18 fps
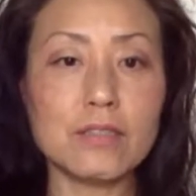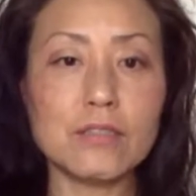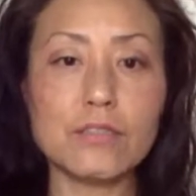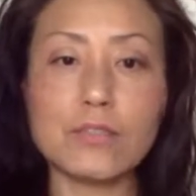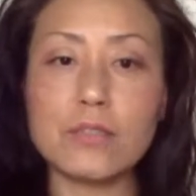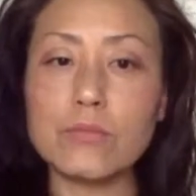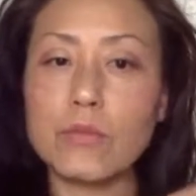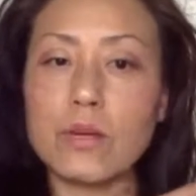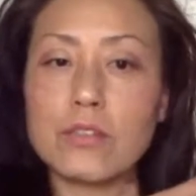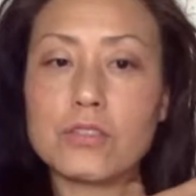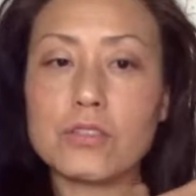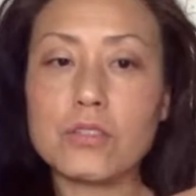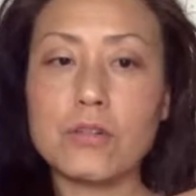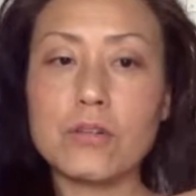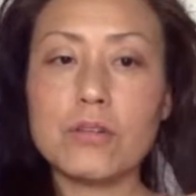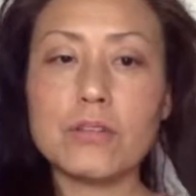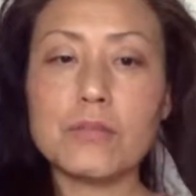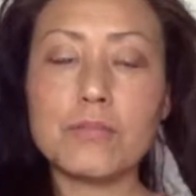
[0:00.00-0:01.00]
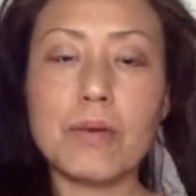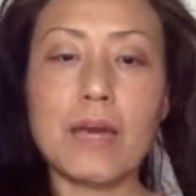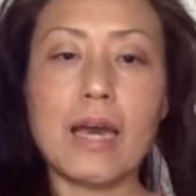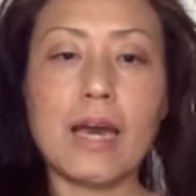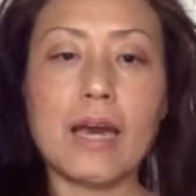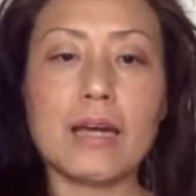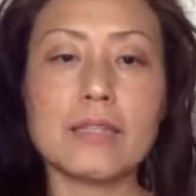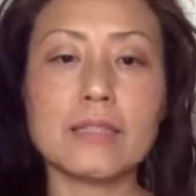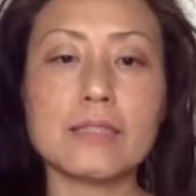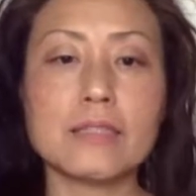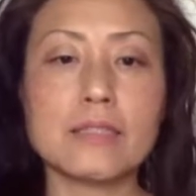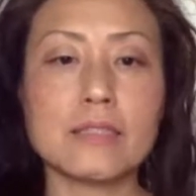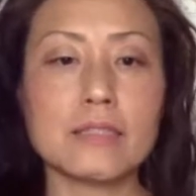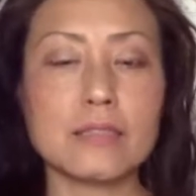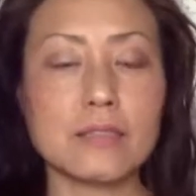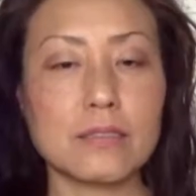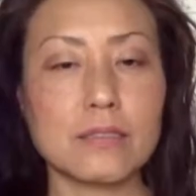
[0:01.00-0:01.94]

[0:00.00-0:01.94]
You could watch all the past